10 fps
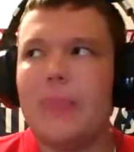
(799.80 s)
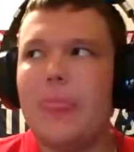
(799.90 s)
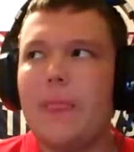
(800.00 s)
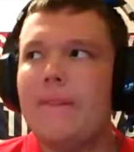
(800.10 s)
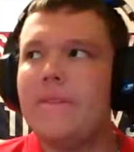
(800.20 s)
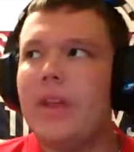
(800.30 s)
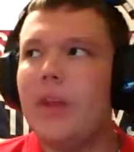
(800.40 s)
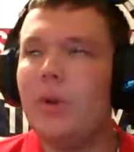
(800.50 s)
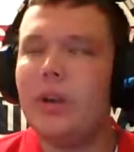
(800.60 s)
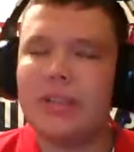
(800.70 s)
I guess
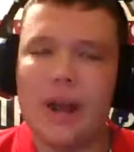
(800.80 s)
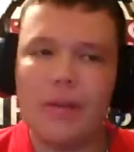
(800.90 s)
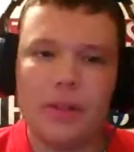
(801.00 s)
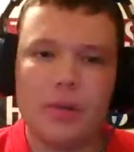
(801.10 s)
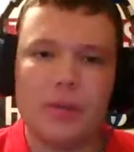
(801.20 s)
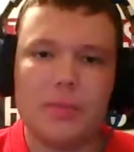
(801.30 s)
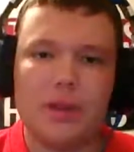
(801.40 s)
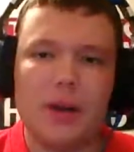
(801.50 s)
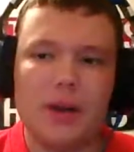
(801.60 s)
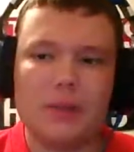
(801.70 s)
it's not
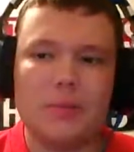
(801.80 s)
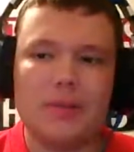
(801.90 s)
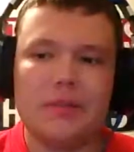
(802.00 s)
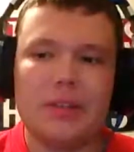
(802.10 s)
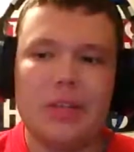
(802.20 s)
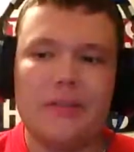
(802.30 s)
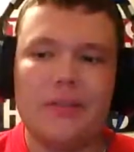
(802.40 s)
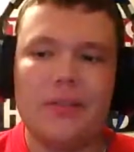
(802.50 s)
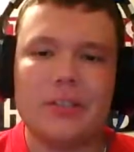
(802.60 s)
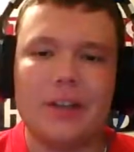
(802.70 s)
really, wouldn't be a punishment
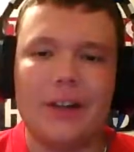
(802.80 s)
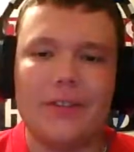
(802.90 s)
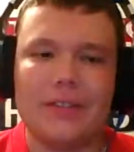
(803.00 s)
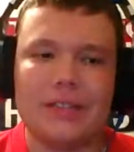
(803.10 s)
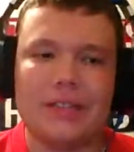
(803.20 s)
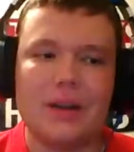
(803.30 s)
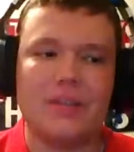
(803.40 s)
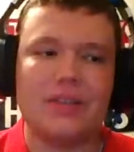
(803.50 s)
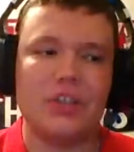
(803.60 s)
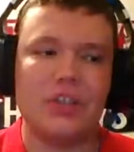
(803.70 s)
to him for him to start off as
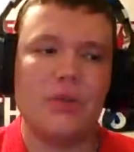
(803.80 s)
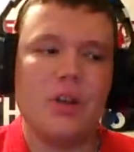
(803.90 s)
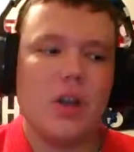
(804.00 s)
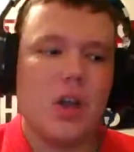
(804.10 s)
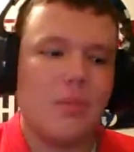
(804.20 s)
this number 2,